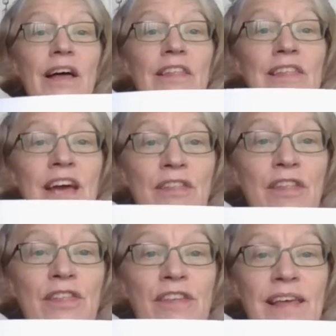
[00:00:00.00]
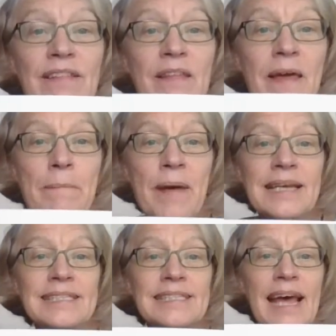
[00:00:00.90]
The other thing that they may
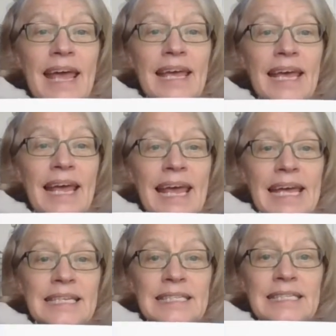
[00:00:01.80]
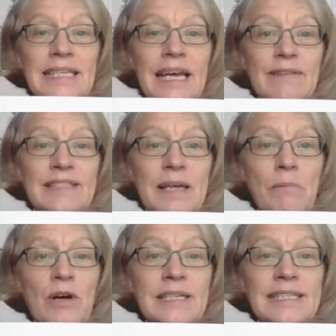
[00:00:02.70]
say is, if
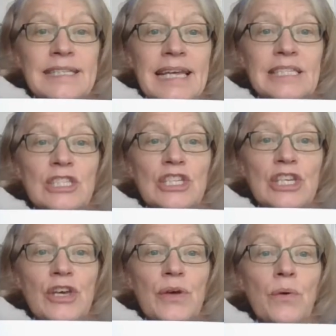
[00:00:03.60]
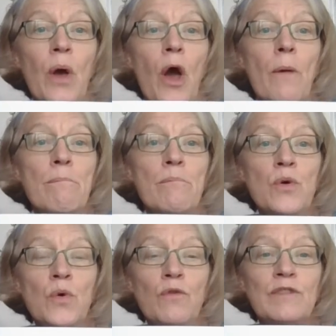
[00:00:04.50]
someone says to you
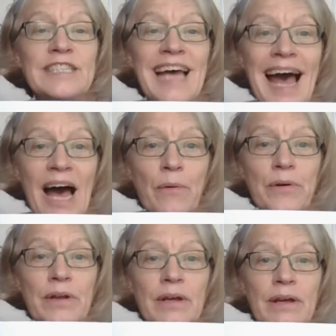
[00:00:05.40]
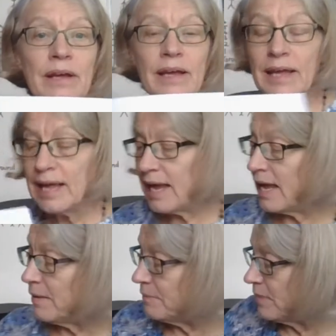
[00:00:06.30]
move down,
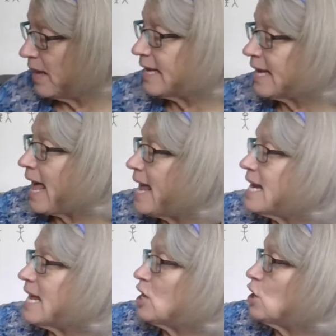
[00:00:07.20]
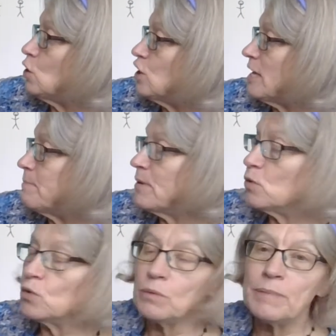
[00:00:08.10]
again it usually
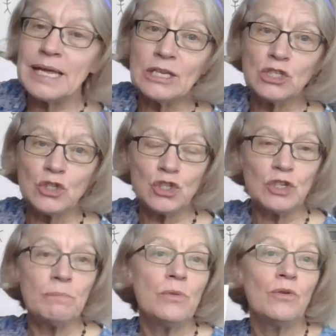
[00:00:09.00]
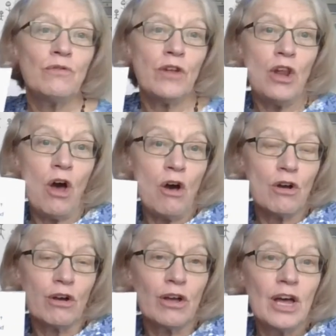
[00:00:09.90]
means you should move along.